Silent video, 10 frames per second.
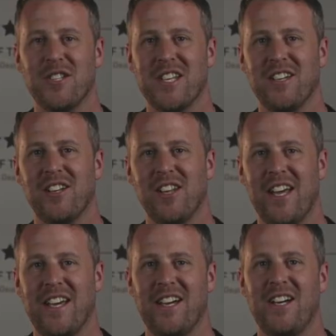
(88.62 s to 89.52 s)
single
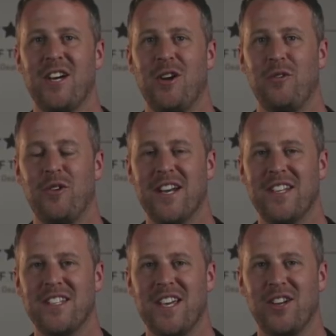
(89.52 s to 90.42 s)
layer
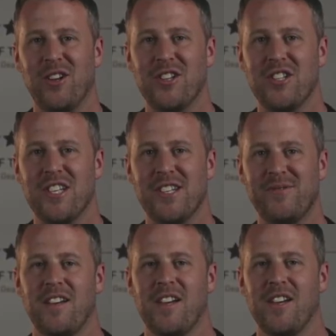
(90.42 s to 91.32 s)
riding technology.
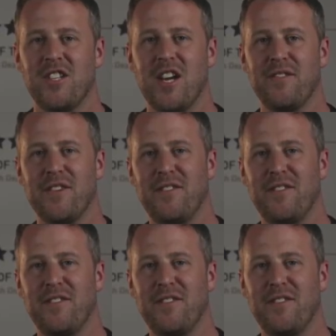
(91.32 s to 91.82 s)
Jeff, the